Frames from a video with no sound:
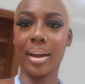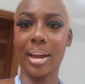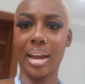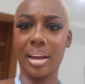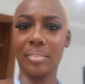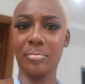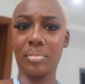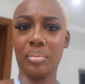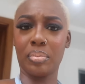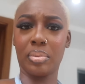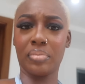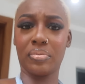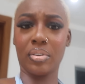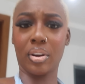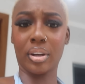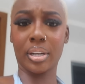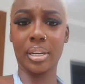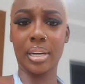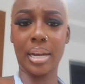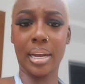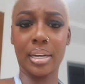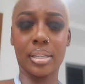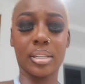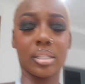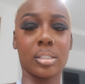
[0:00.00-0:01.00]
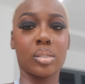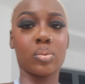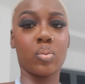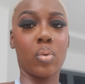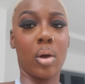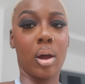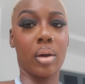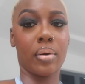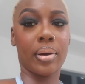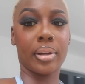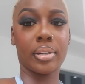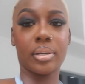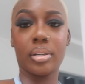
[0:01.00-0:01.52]
I even be vlogging like this.
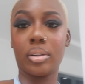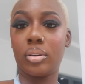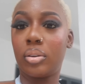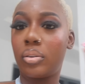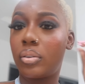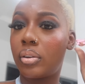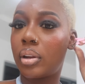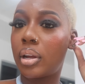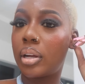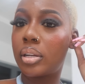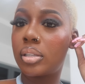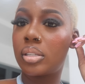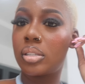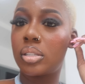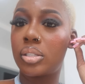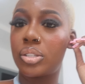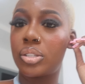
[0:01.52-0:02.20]
Wow, I didn't know that.